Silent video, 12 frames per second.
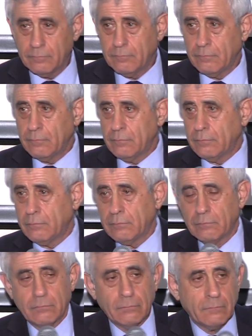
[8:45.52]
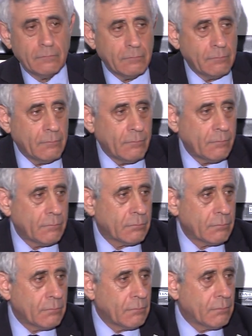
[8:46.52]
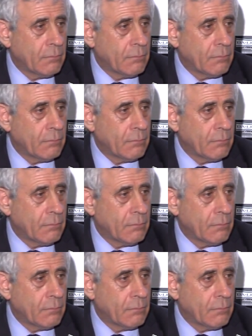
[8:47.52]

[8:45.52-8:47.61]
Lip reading: Nobody speaks.